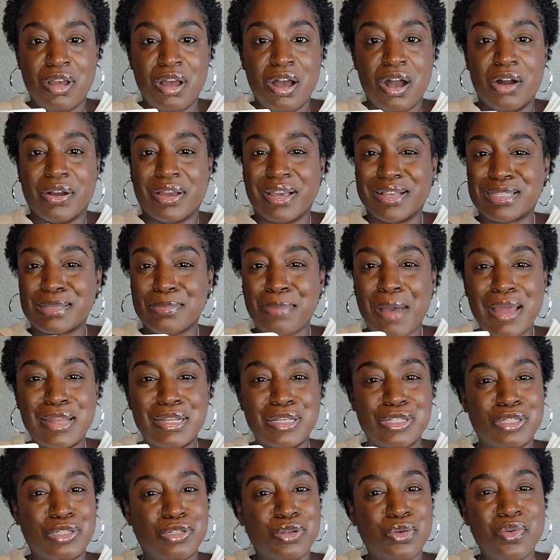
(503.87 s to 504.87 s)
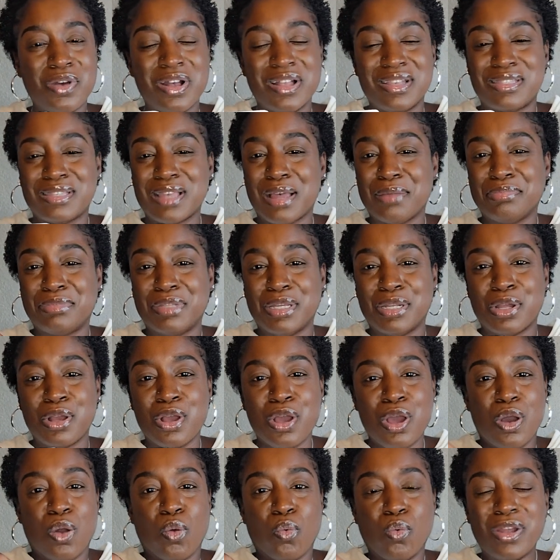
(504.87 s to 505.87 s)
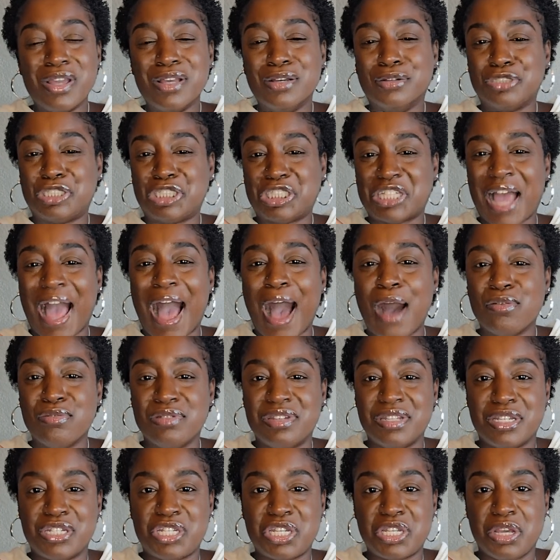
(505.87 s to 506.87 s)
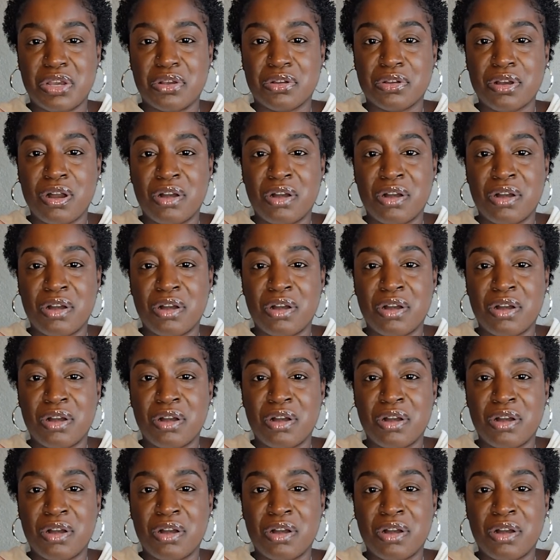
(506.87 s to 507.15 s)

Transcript: Okay, somebody's doing something real childish here.